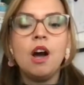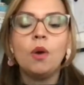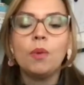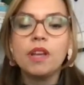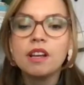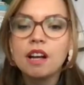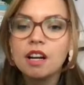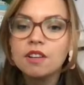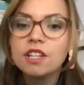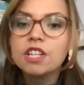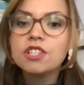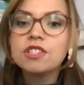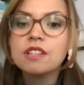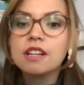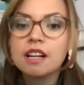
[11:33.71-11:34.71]
We
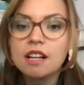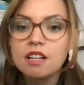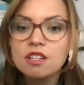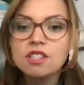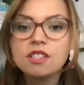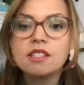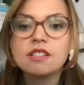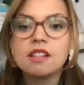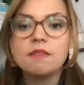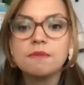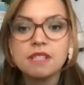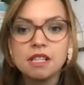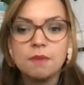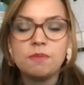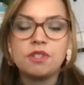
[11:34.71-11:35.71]
encourage the conscious
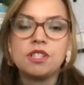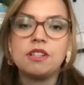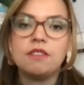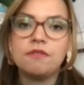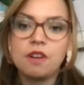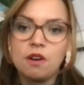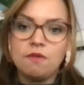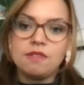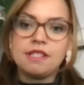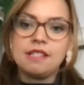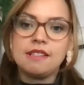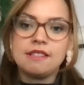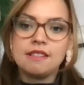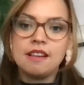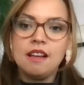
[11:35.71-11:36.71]
consumption of
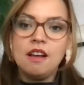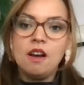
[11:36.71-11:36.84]
content.